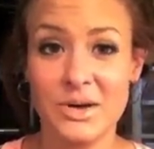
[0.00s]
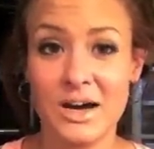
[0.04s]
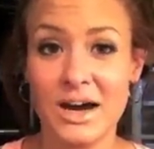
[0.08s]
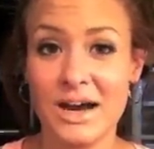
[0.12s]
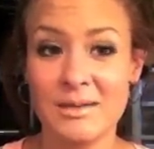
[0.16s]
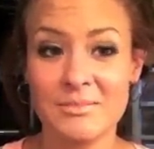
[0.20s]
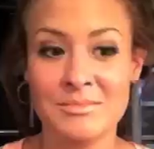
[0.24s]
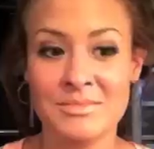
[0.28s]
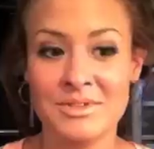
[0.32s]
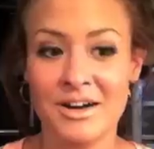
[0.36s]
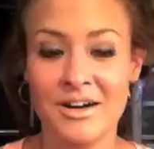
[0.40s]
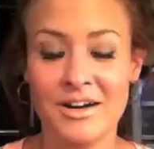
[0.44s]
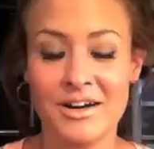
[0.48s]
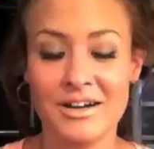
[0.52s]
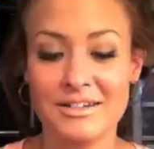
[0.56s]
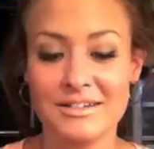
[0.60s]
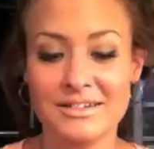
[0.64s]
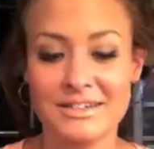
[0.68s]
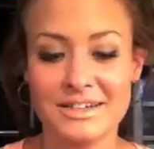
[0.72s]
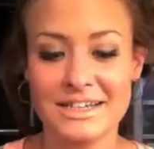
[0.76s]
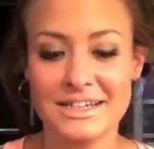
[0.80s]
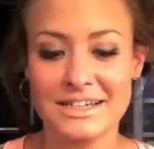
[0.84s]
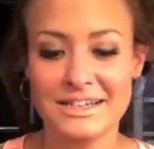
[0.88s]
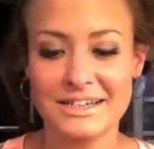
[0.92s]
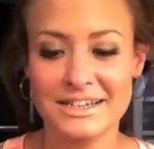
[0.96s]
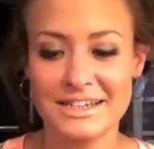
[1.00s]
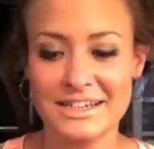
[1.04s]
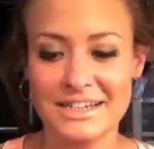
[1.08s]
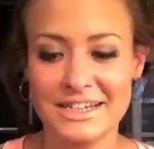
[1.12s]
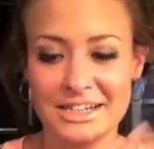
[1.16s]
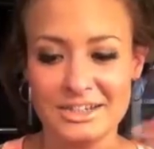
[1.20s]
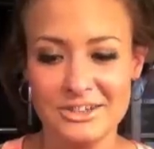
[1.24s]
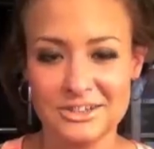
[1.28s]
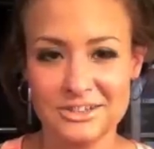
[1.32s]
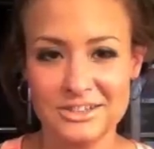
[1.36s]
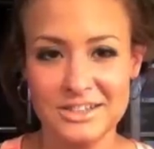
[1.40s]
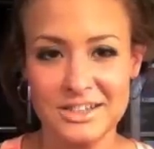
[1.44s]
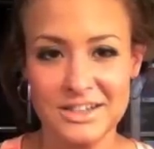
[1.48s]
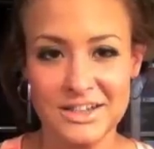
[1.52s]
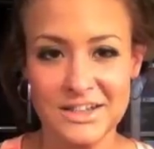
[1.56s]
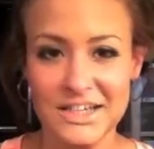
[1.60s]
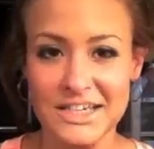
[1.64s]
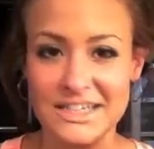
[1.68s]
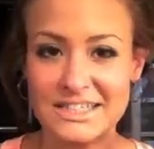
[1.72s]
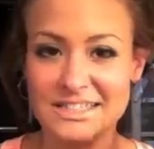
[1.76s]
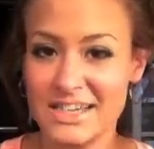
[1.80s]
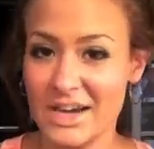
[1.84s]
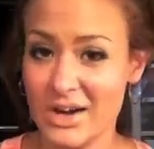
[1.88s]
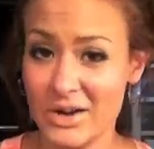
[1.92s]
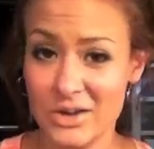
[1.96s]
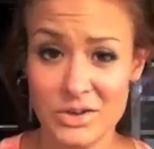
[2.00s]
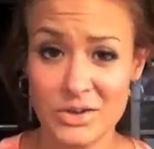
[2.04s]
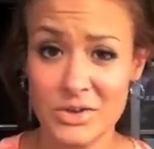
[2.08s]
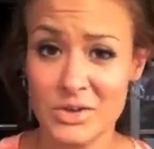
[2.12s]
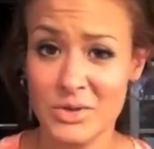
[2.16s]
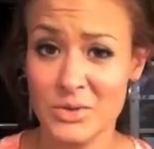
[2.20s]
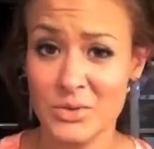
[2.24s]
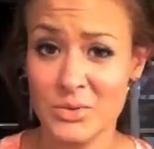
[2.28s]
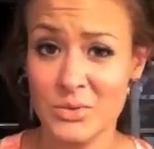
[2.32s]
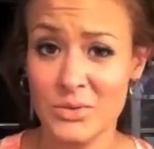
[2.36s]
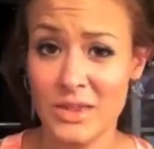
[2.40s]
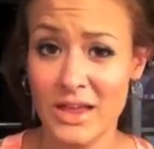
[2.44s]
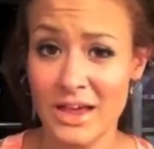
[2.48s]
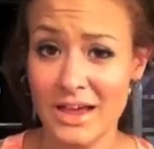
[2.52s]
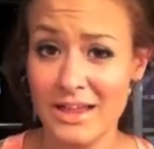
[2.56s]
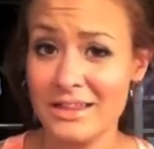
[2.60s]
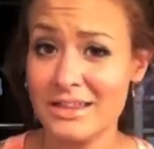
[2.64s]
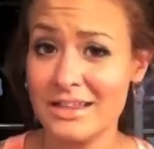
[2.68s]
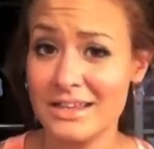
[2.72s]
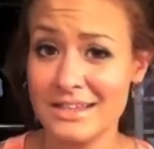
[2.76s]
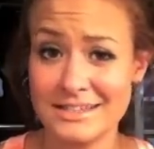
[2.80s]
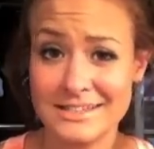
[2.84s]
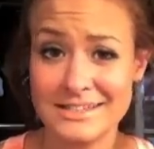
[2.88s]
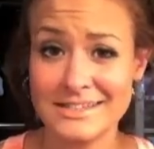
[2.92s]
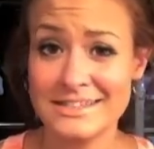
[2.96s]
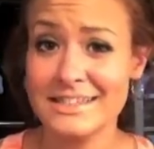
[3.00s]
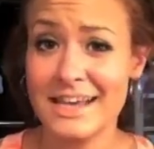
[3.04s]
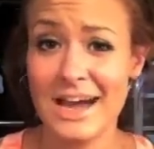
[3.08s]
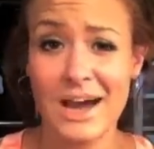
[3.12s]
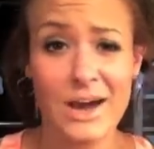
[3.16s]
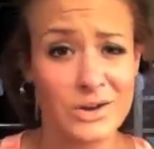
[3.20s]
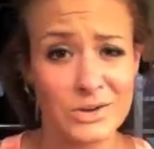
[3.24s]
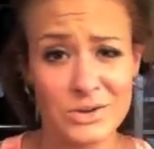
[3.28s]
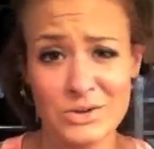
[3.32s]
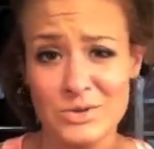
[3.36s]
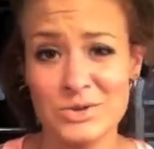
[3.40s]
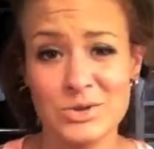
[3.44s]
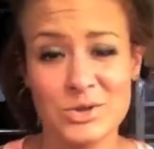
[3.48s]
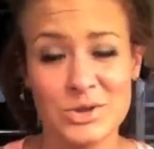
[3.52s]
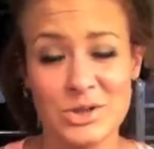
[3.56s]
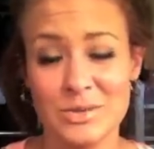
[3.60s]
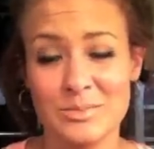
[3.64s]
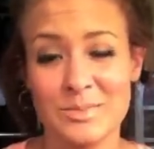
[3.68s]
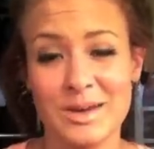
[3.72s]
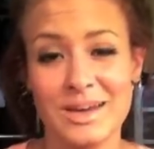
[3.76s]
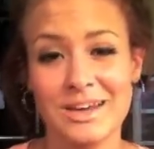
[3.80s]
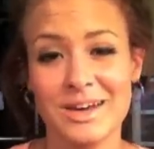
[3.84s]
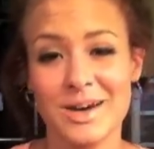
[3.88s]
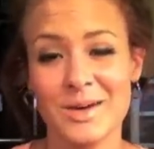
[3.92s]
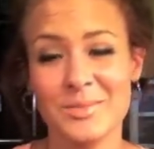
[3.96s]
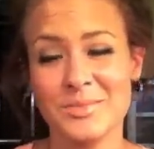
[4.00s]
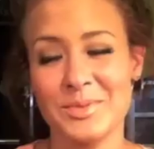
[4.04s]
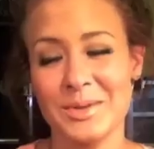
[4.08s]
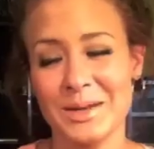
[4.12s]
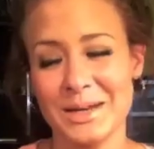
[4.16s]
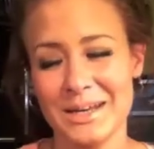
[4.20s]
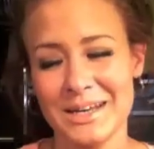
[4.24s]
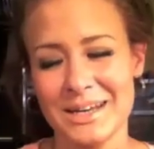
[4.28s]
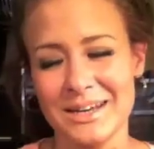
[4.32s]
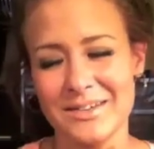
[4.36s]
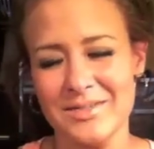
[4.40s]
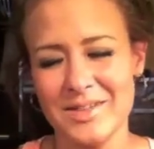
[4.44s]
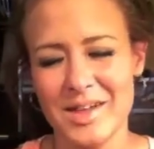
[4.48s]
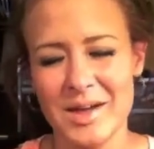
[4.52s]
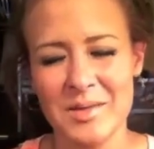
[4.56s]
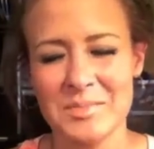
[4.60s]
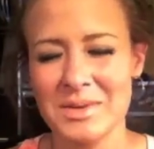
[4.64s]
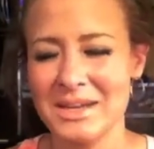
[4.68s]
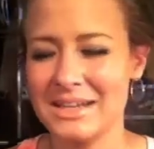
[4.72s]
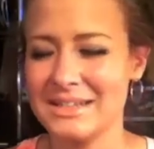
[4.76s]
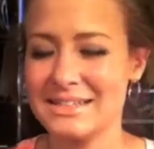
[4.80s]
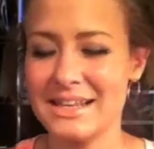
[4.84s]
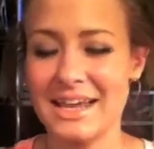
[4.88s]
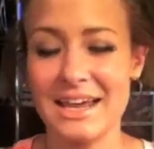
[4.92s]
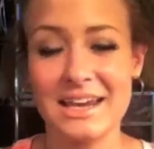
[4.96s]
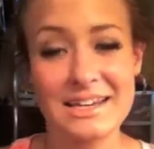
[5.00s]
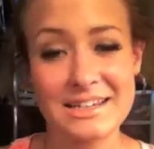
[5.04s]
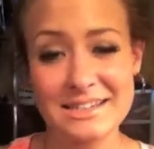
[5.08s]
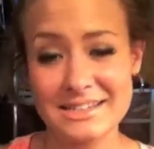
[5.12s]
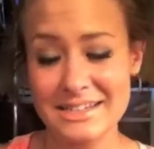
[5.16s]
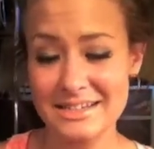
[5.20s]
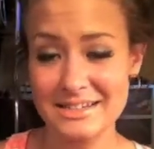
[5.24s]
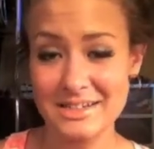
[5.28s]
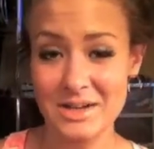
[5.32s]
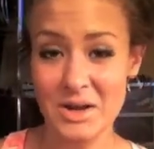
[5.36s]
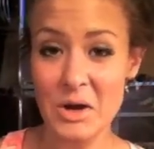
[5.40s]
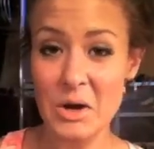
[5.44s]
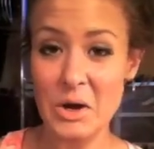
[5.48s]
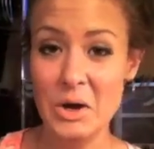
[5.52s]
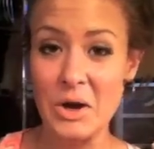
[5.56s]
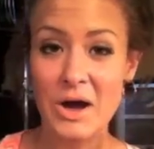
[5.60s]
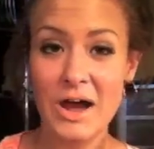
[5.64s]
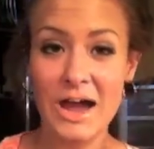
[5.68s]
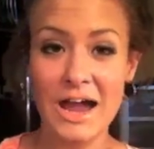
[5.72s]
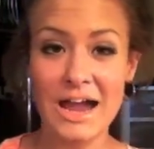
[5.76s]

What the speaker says: I'm not, like, here to, like, tell you that this is how you do your makeup. Like, if that makes any sense at all.